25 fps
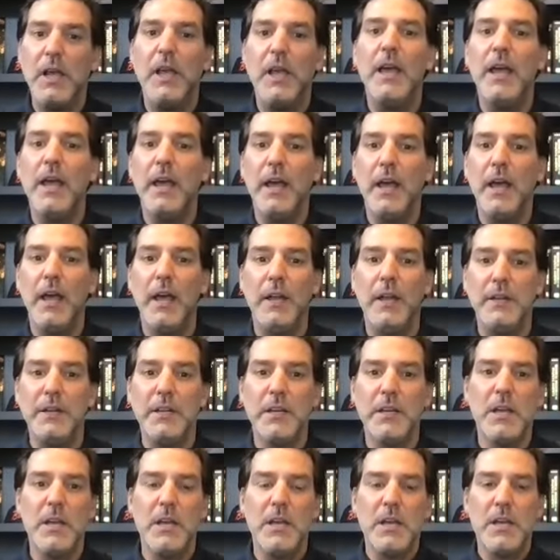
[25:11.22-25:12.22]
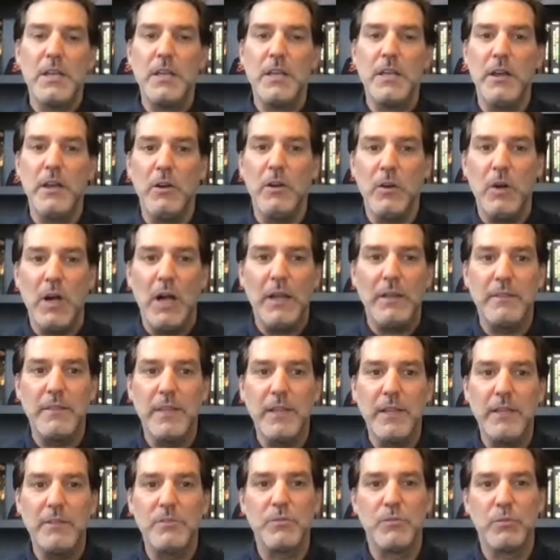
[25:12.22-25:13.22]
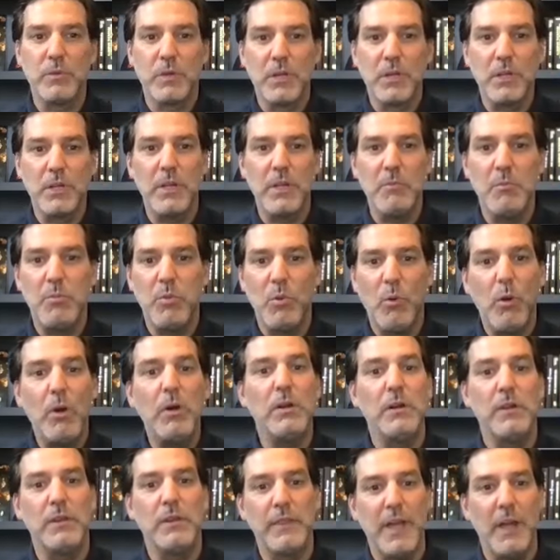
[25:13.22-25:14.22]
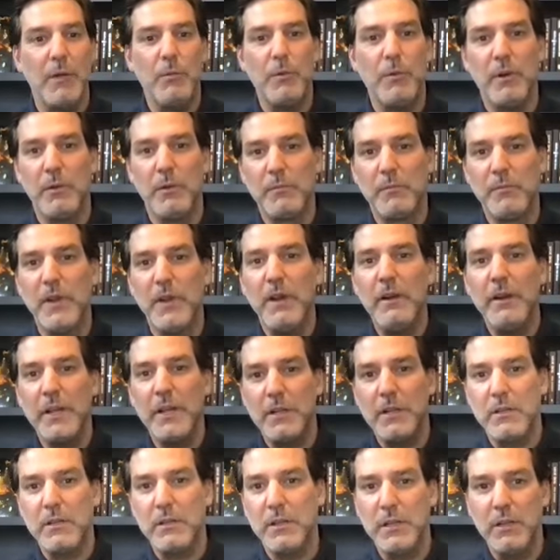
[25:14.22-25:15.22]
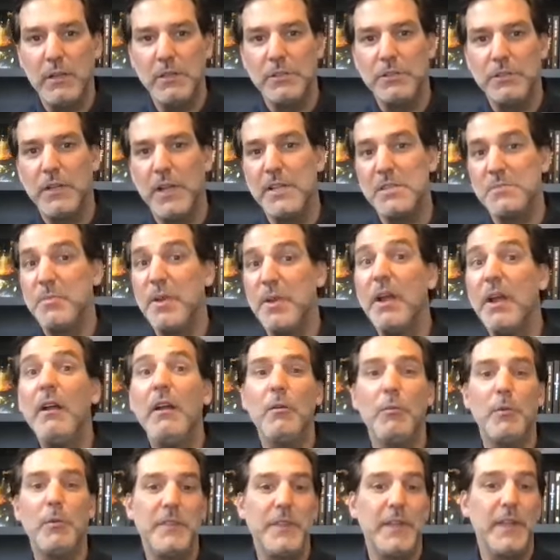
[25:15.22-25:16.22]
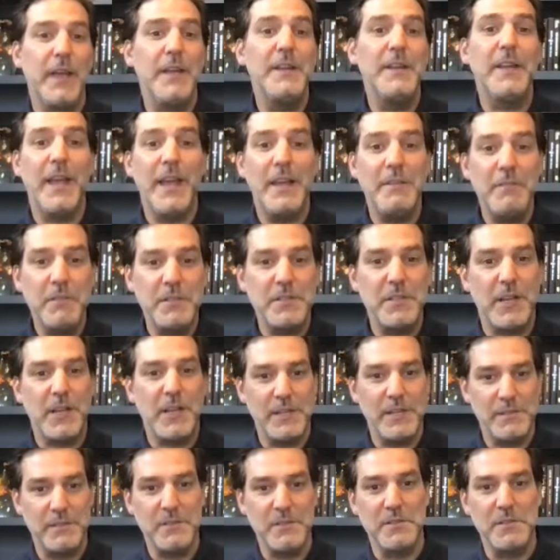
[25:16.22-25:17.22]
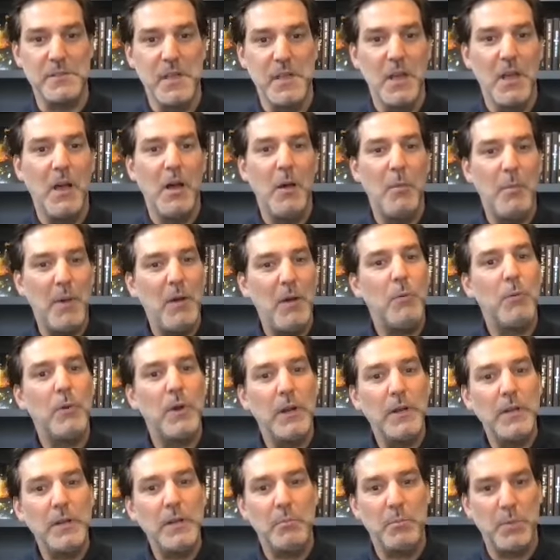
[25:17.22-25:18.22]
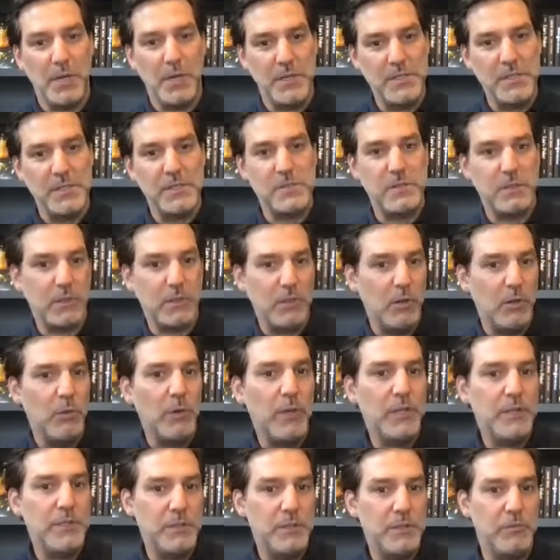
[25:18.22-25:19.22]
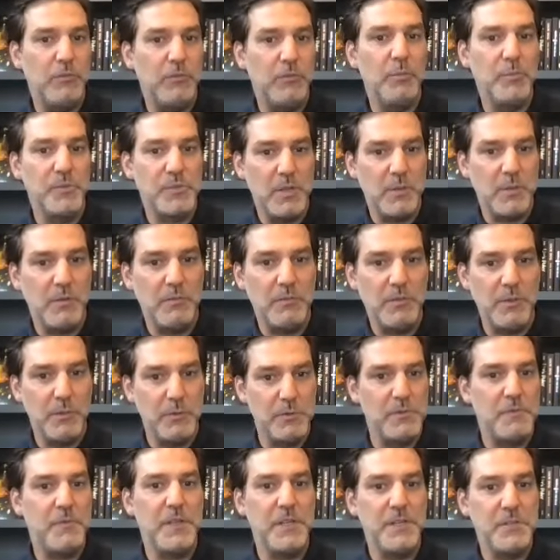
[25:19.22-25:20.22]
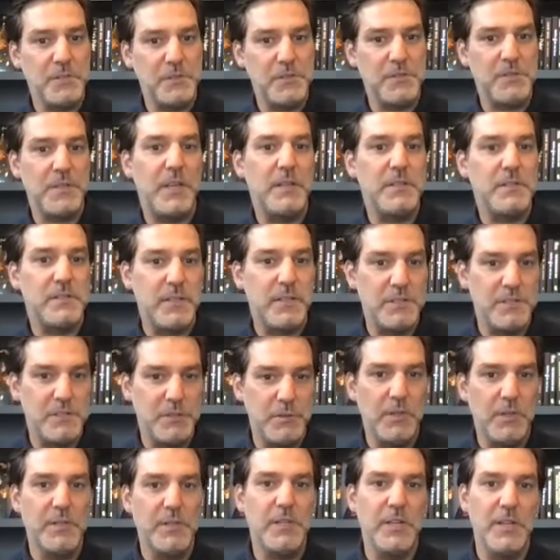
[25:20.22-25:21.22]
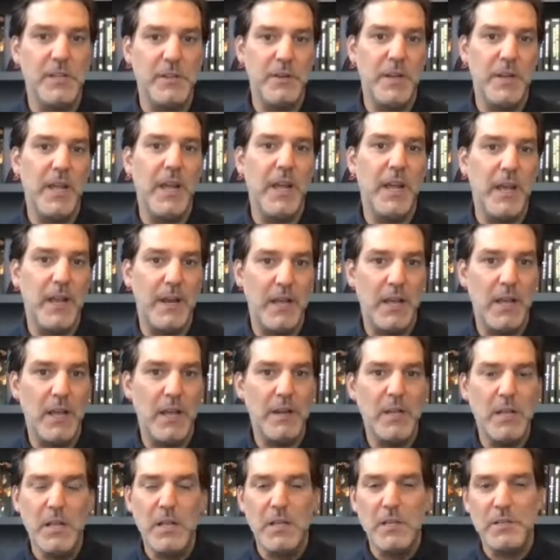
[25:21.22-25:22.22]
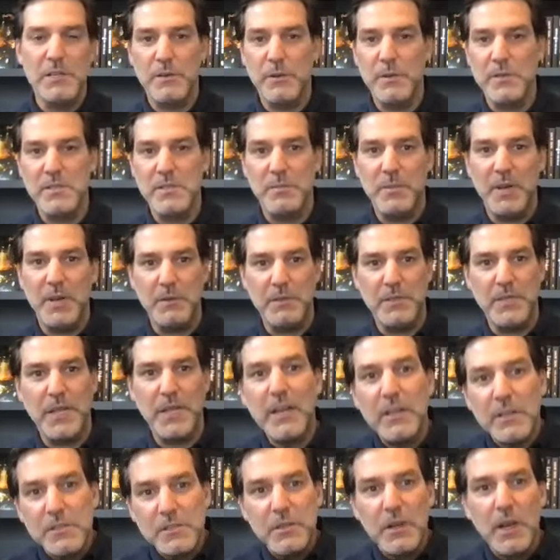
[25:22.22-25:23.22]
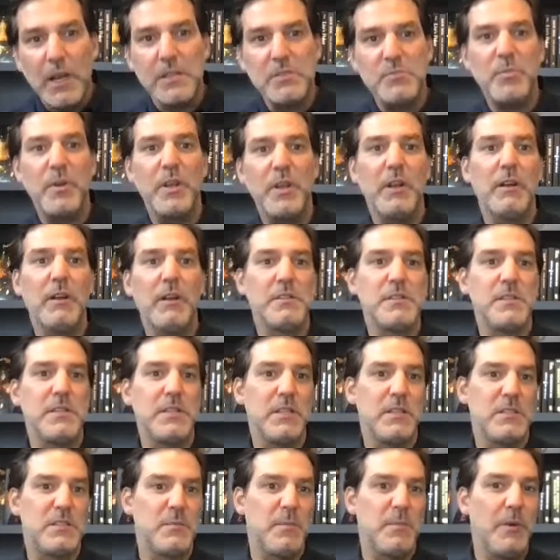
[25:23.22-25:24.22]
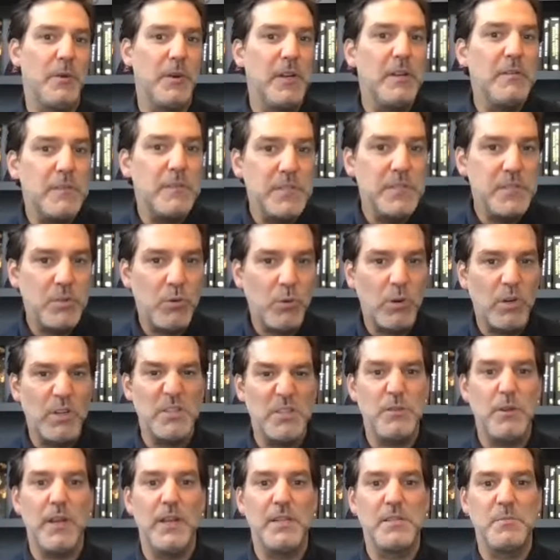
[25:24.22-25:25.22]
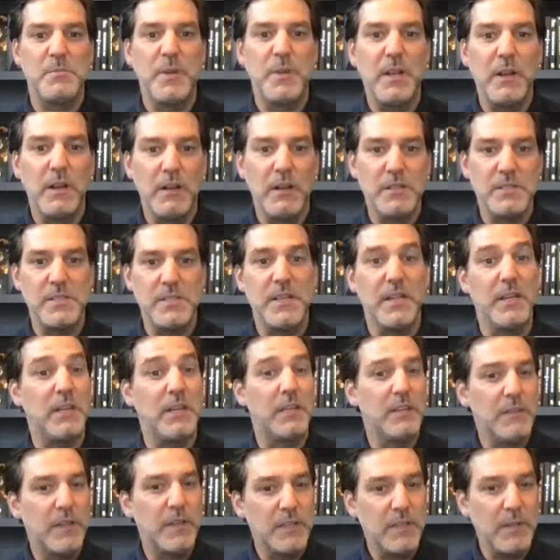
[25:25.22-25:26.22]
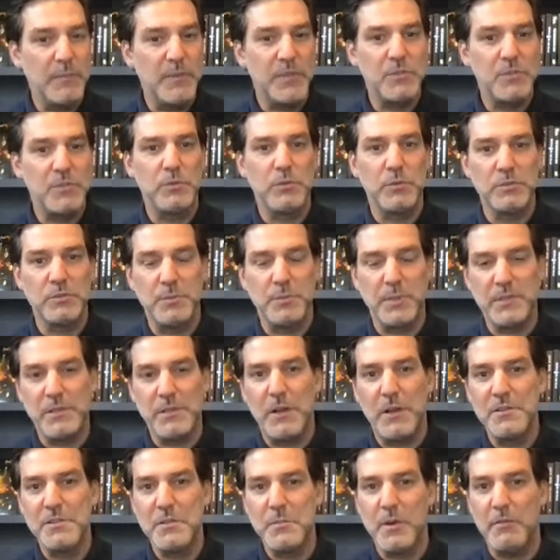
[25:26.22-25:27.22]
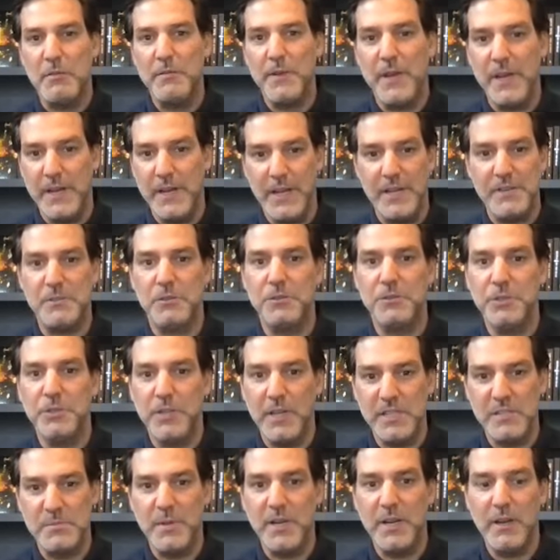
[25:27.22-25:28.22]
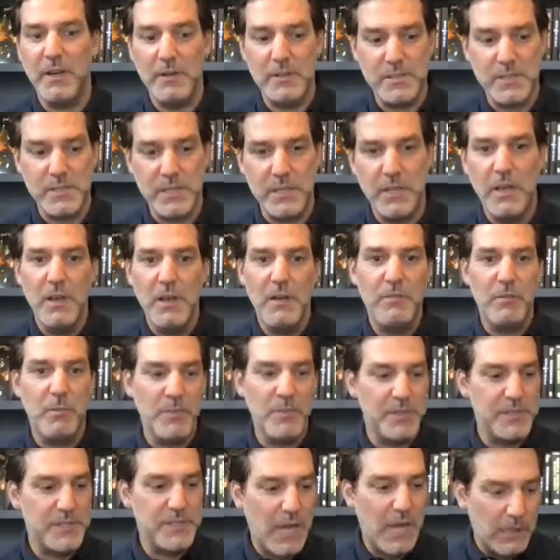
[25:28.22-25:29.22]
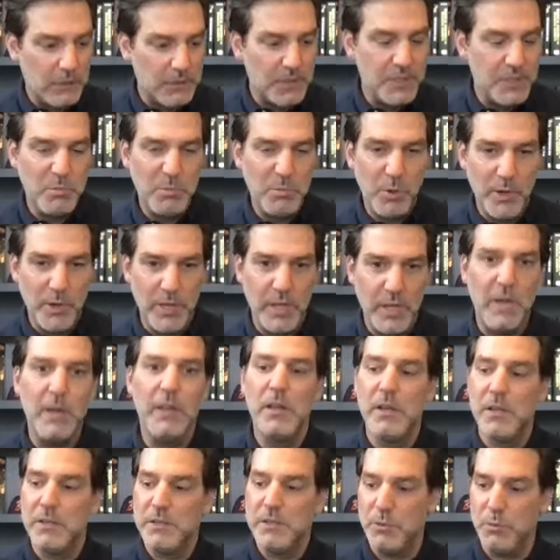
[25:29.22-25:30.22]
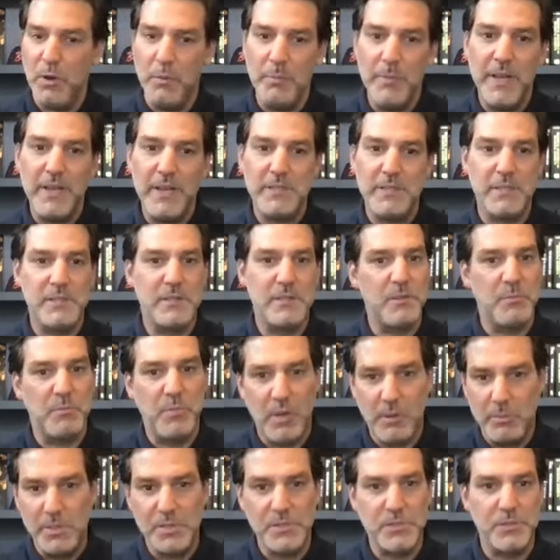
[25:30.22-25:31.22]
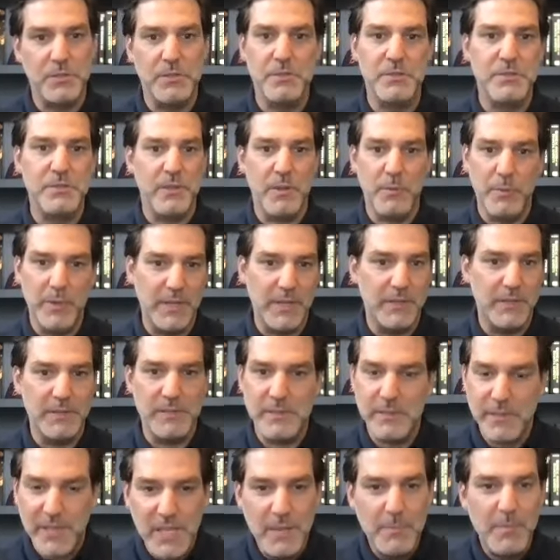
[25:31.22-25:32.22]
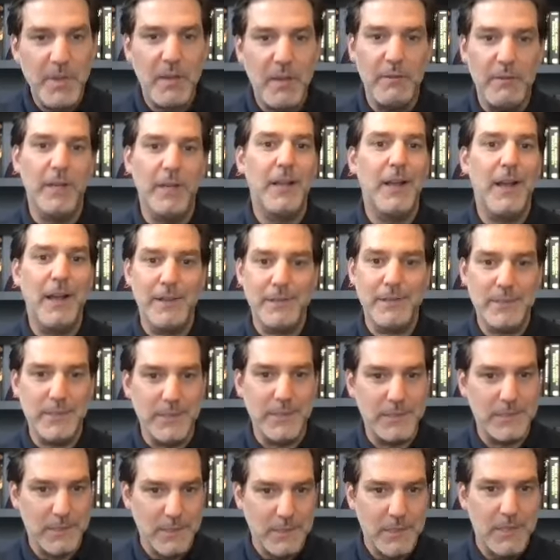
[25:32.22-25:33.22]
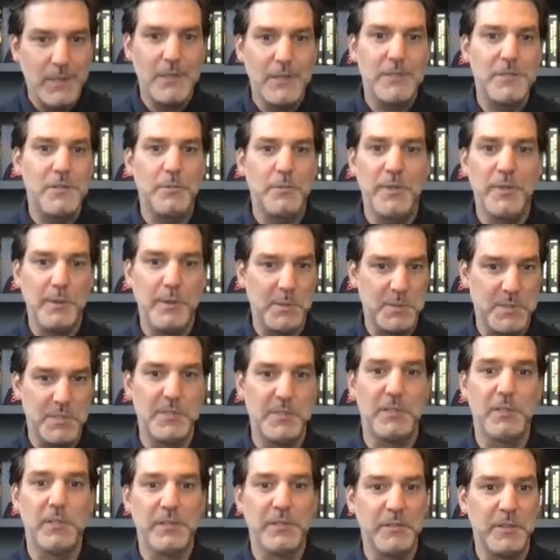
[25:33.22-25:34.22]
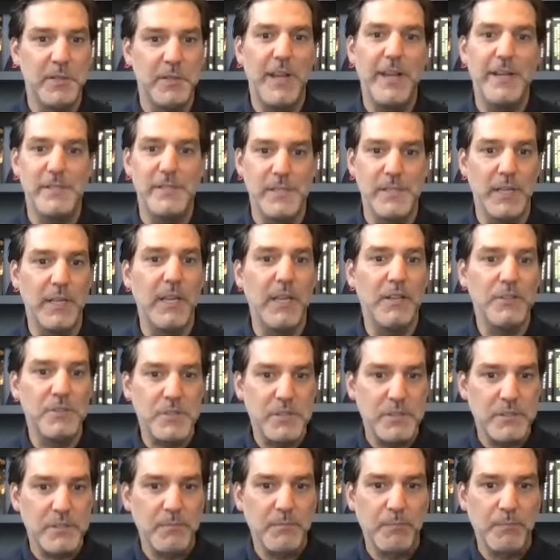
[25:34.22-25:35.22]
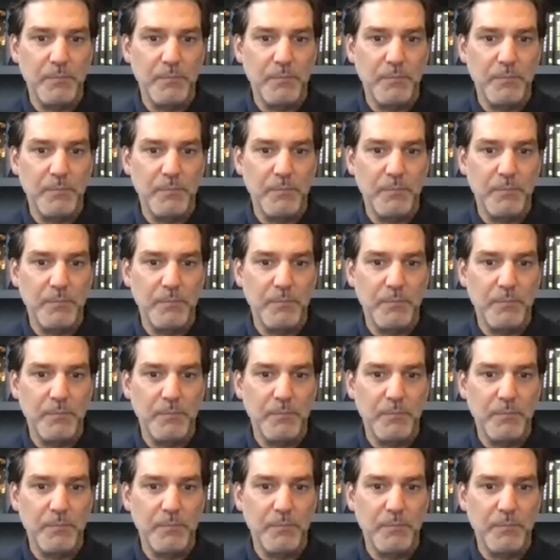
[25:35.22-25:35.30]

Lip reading: And, I think it's really important that we're very clear and transparent with the end advertisers about where your budgets are going to from some of those feature sets that you continue to add on. So it's about data transparency, it's about inventory transparency and giving them the tools, but it's also about financial transparency from the dollar you put in to what makes it to the publisher so that we can keep having content to be able to deliver ads against.